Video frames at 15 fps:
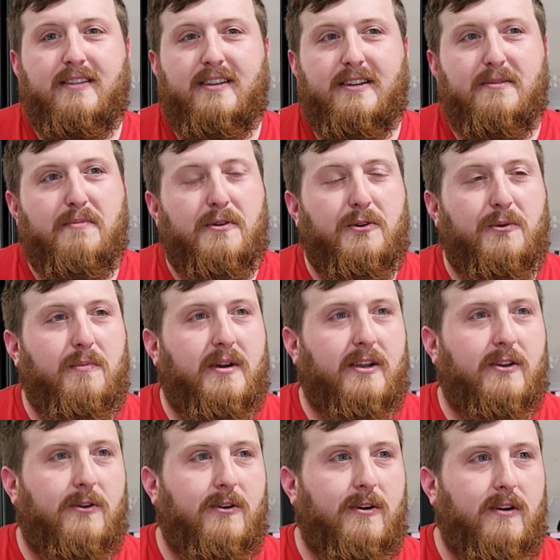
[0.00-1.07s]
in building my
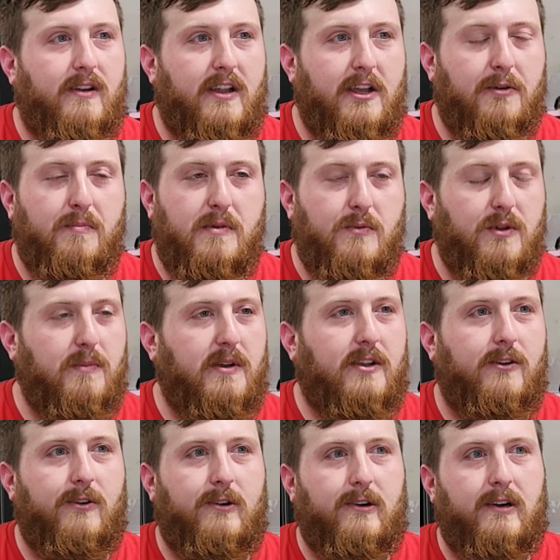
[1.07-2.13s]
car and helping me with my
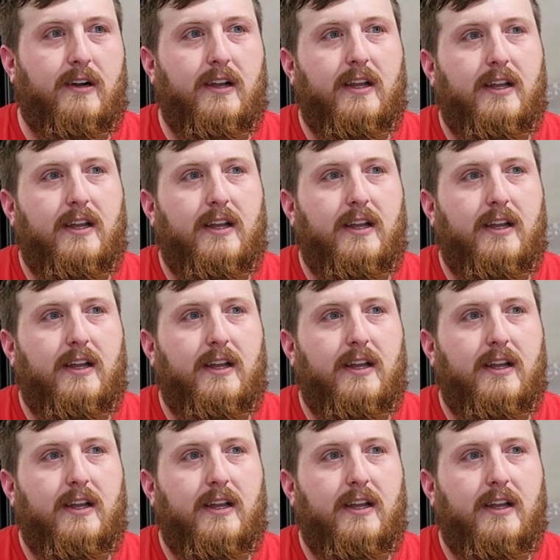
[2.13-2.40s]
car.